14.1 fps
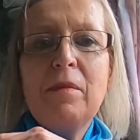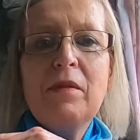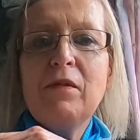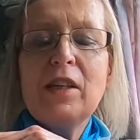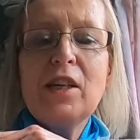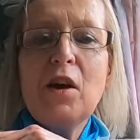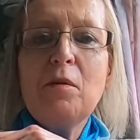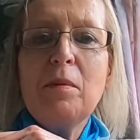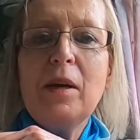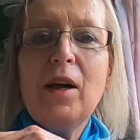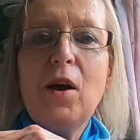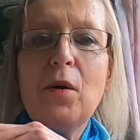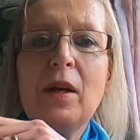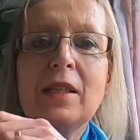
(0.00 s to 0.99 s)
video
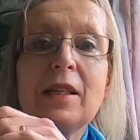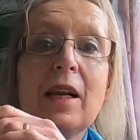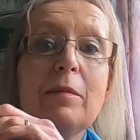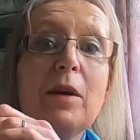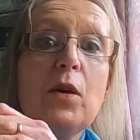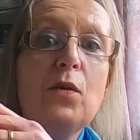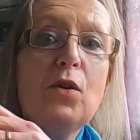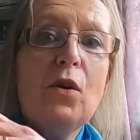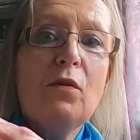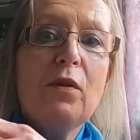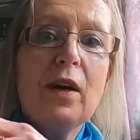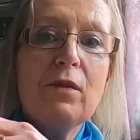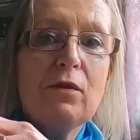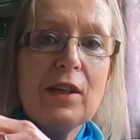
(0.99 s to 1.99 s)
below and tell me who your
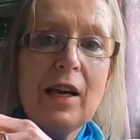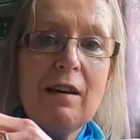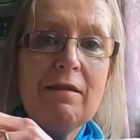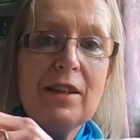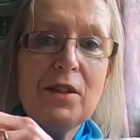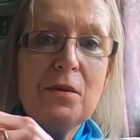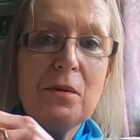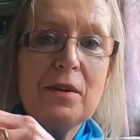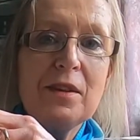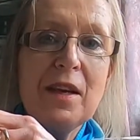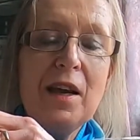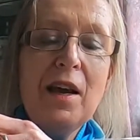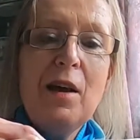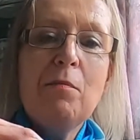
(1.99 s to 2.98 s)
favourite character was.